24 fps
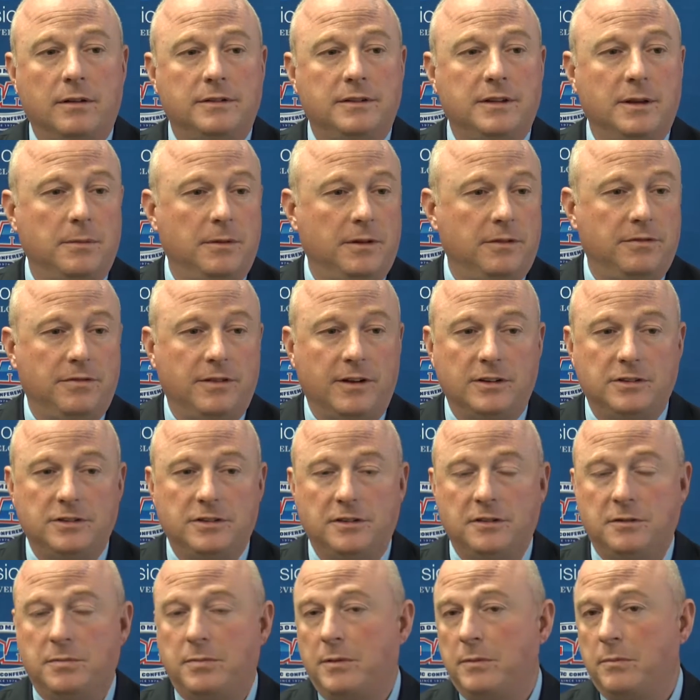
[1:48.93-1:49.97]
Timmy Fish
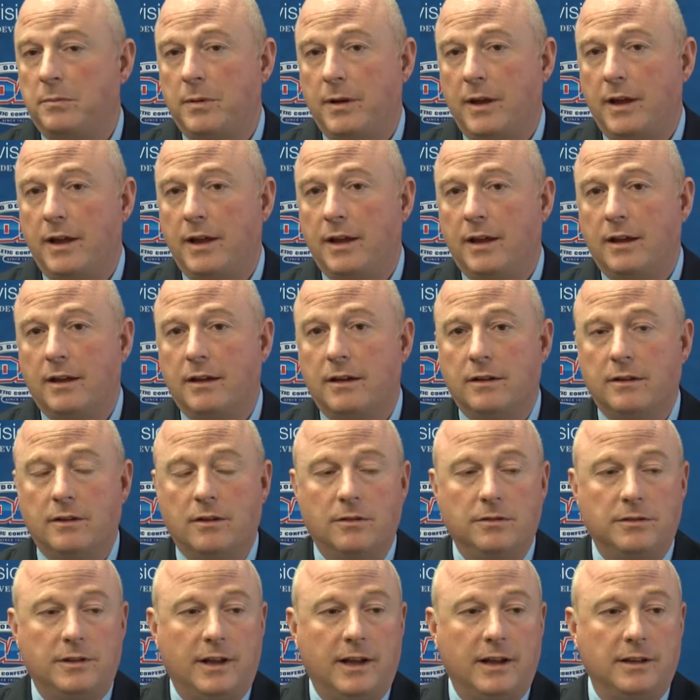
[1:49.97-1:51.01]
has been big, you
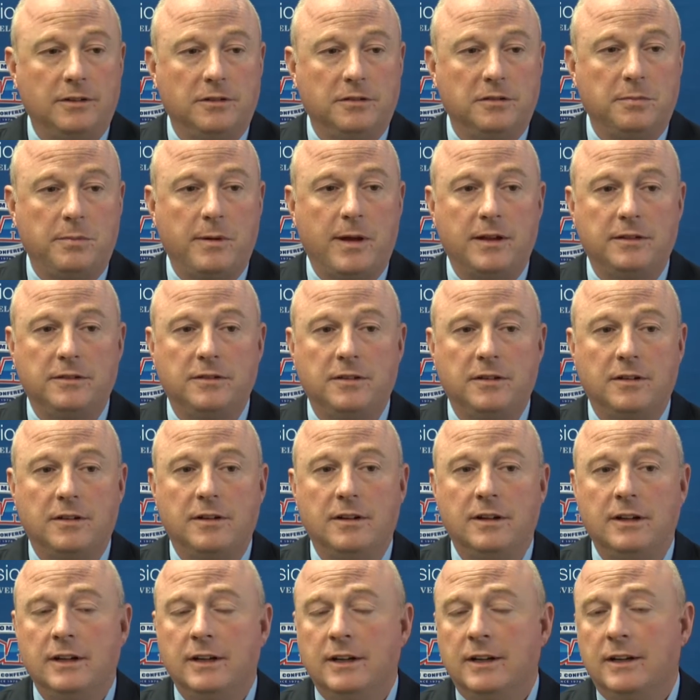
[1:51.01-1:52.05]
know, Daniel Spencer,